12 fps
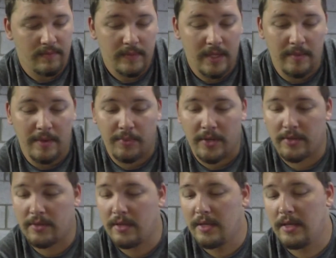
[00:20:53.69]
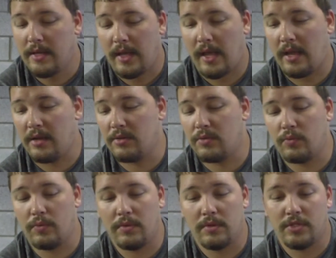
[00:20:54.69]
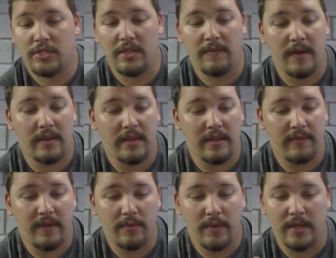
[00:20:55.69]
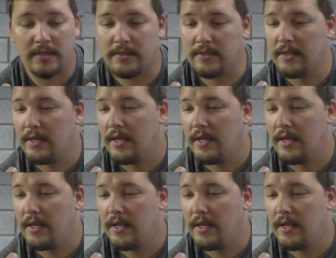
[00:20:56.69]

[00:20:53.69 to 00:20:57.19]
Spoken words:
come up with, and she found the Fenwicks,